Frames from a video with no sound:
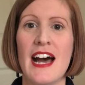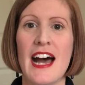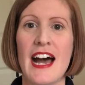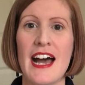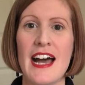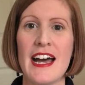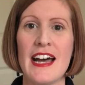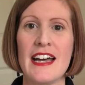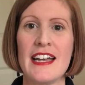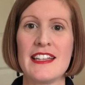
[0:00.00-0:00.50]

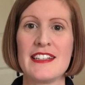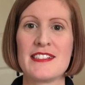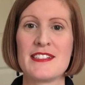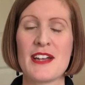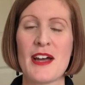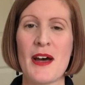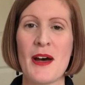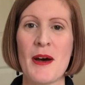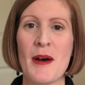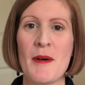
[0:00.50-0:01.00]

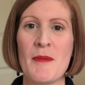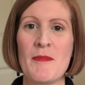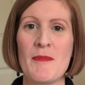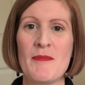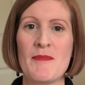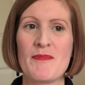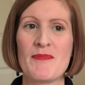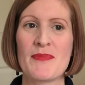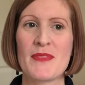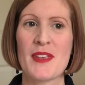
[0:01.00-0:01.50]

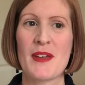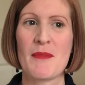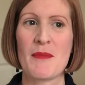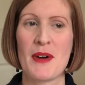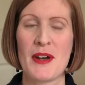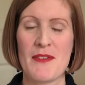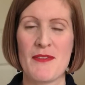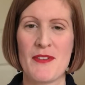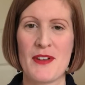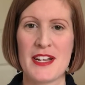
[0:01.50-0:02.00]
and
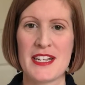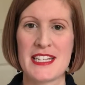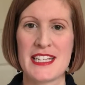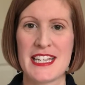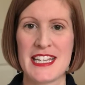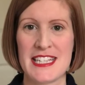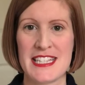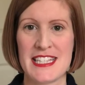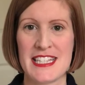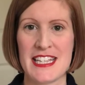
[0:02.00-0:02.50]
my friend
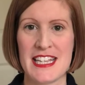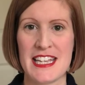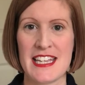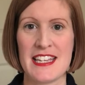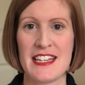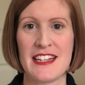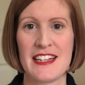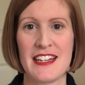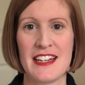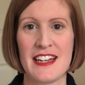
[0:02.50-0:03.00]

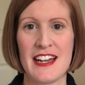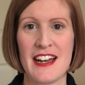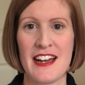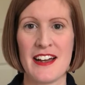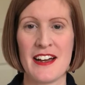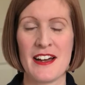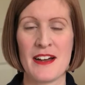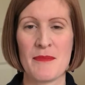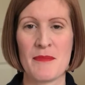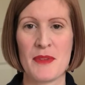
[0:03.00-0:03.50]
Kitty,
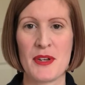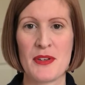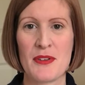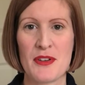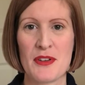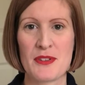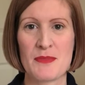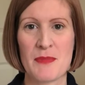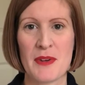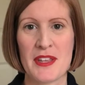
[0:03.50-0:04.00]
who
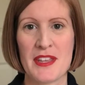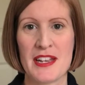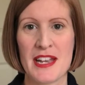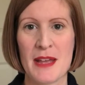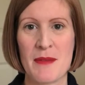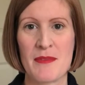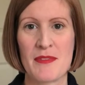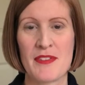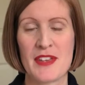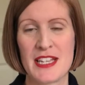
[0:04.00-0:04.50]
goes by the
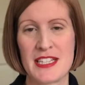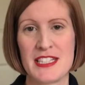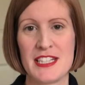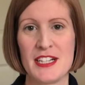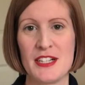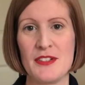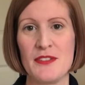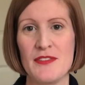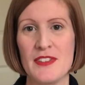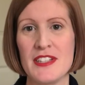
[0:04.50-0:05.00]
name of Kitty
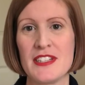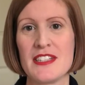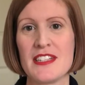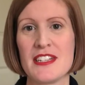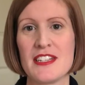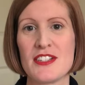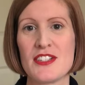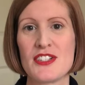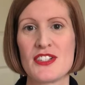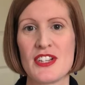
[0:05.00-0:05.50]
Lou
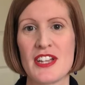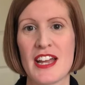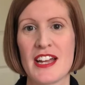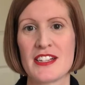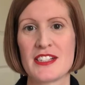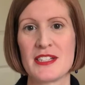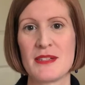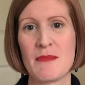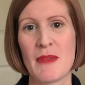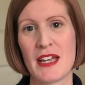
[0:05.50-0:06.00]
Vintage, she
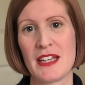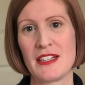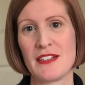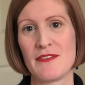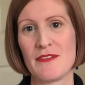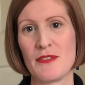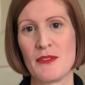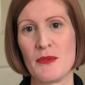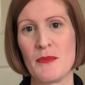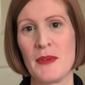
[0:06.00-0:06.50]
actually made
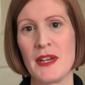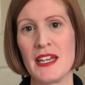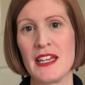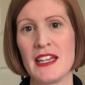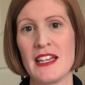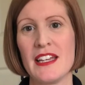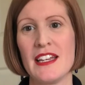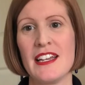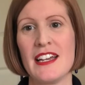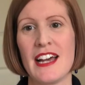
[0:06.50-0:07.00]
it for me,
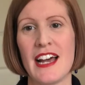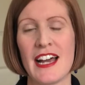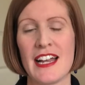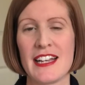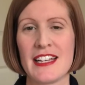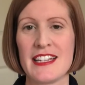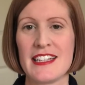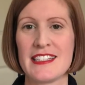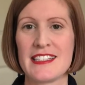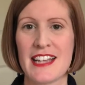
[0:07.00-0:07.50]
and
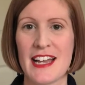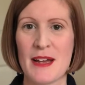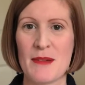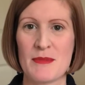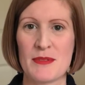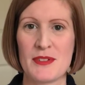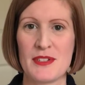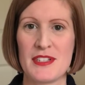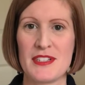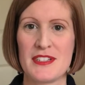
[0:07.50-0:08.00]
it is
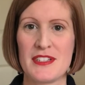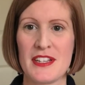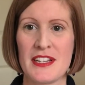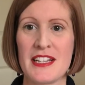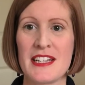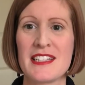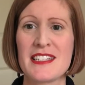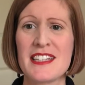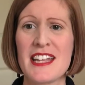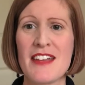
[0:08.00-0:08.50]
absolutely
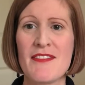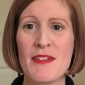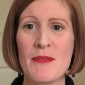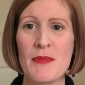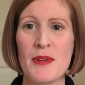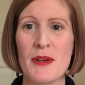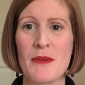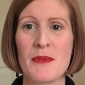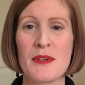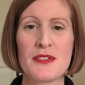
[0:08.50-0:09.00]
stunning. It's navy
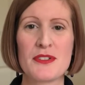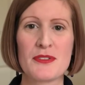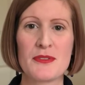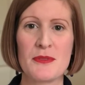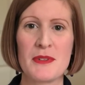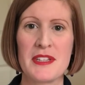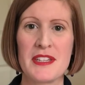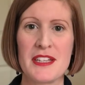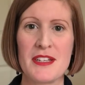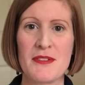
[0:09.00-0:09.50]
blue. I'm not sure
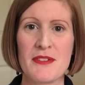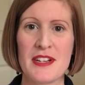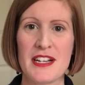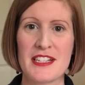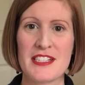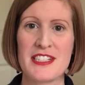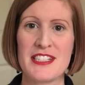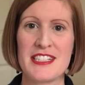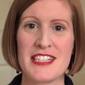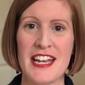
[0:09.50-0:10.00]
whether you can
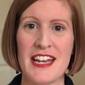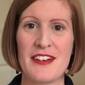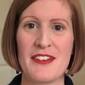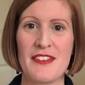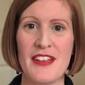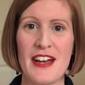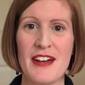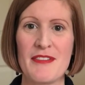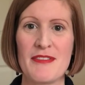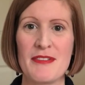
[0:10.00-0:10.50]
actually tell
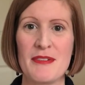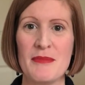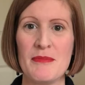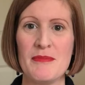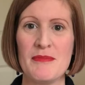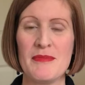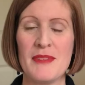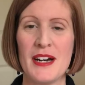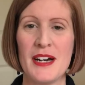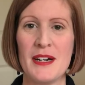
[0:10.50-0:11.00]
that
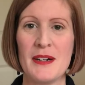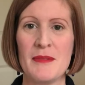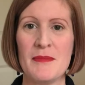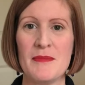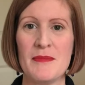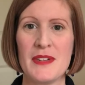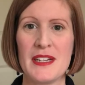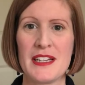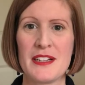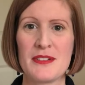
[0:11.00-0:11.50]
from,
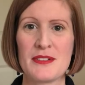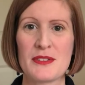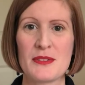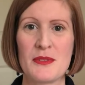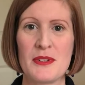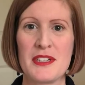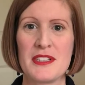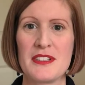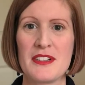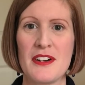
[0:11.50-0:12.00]
it looks
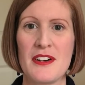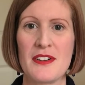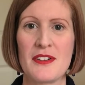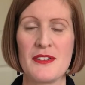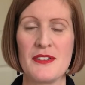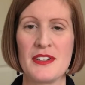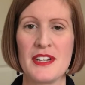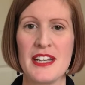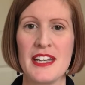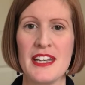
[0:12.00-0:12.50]
quite
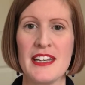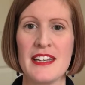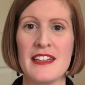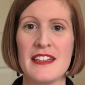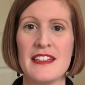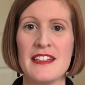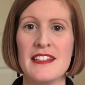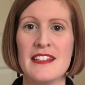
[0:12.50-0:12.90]
dark on here.